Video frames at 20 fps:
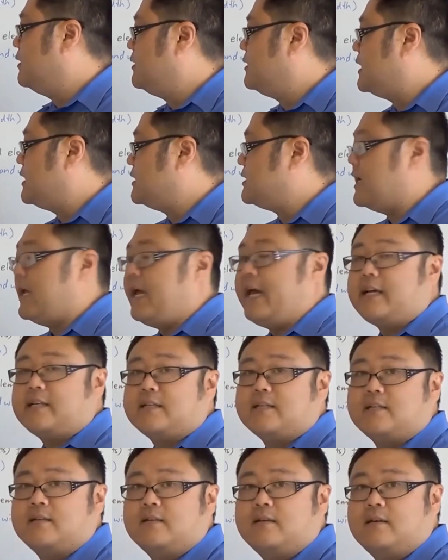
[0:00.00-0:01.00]
does
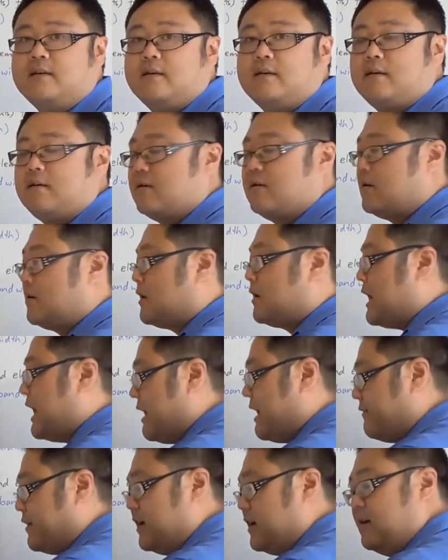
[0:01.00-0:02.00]
x
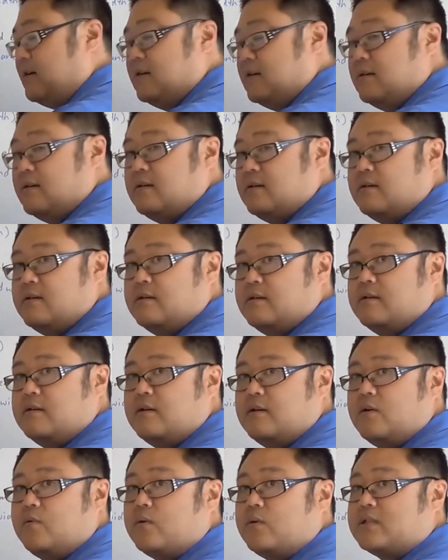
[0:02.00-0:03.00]
cover,
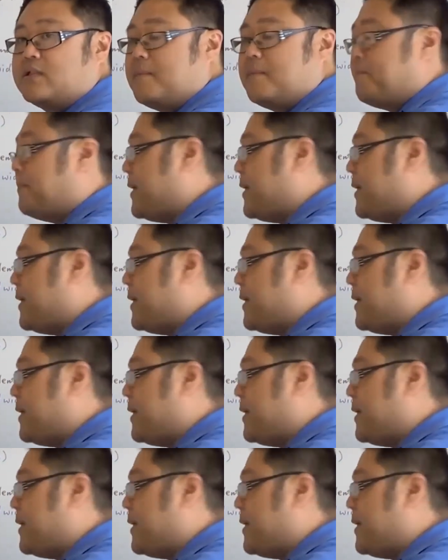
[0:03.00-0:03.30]
what's the